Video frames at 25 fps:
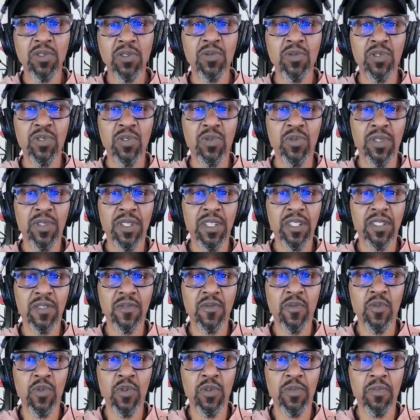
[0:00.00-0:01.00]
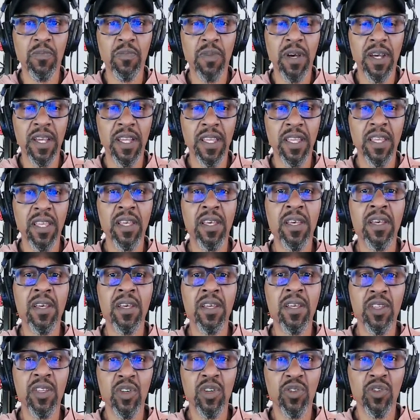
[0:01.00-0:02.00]
also doing this for my
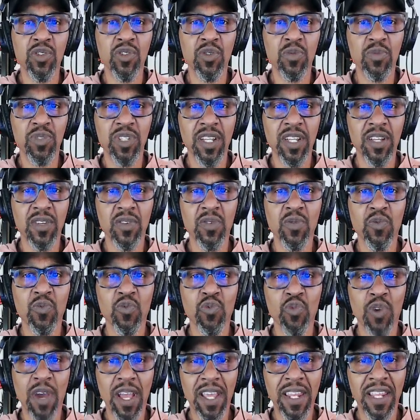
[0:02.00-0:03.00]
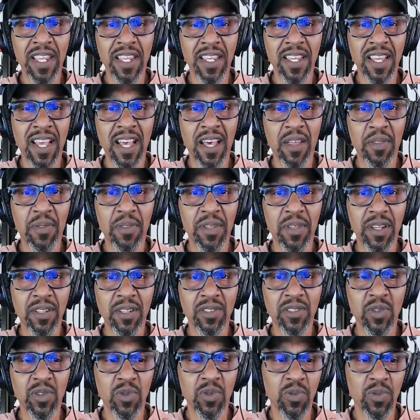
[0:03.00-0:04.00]
YouTube channel, Writing
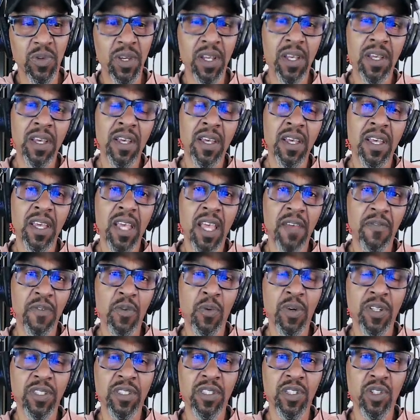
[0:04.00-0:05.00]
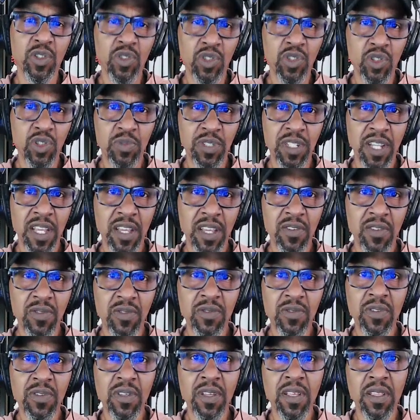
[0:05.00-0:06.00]
Gothic. So if you watch the YouTube
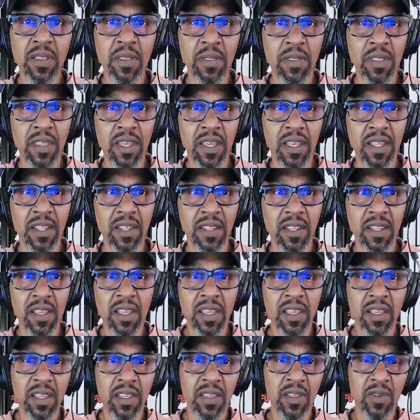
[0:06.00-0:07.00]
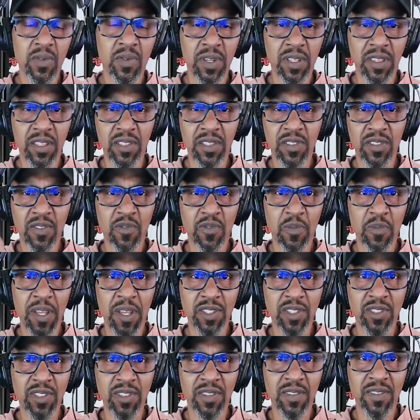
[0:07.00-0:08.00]
channel, then you'll get this
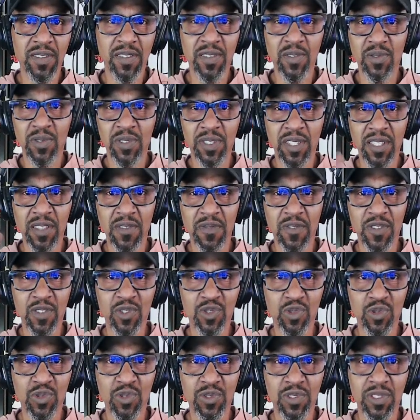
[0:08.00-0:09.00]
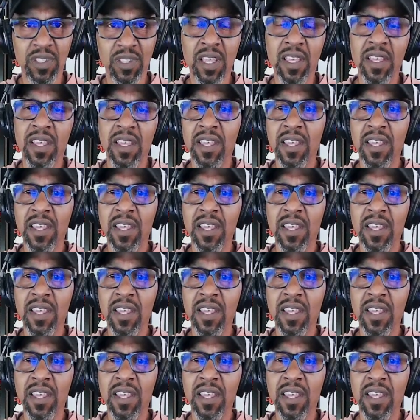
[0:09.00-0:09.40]
information, you'll see the visuals.